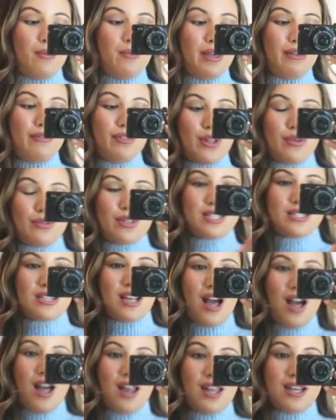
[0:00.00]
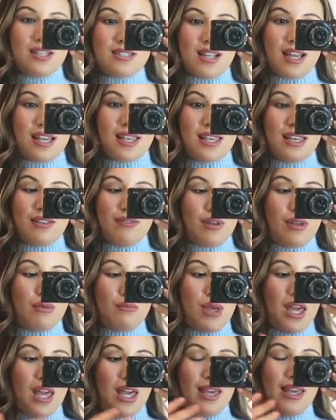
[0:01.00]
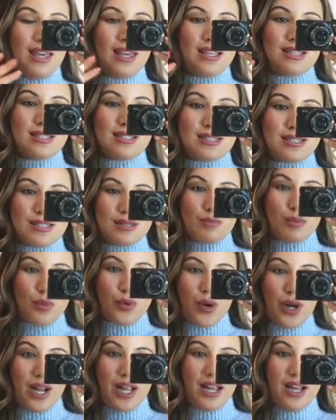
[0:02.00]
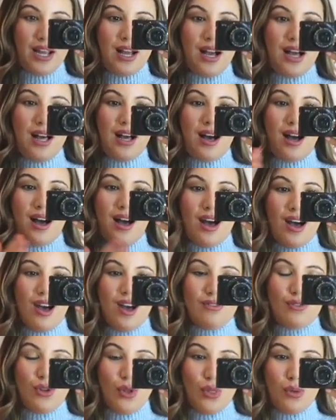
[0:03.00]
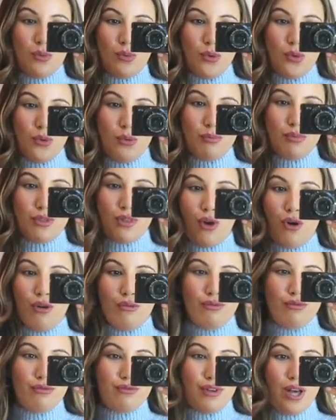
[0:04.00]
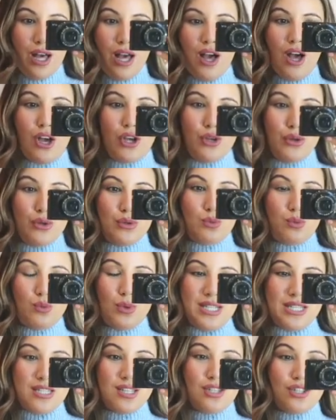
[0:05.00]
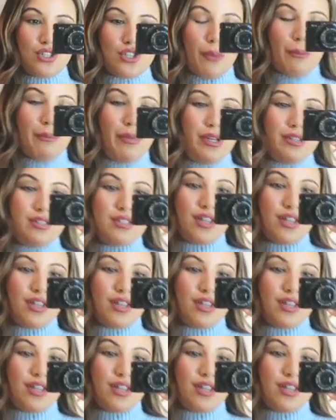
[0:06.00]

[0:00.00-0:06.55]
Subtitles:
even though this colour is like giving me spring, I've got the warmth of a good winter jumper.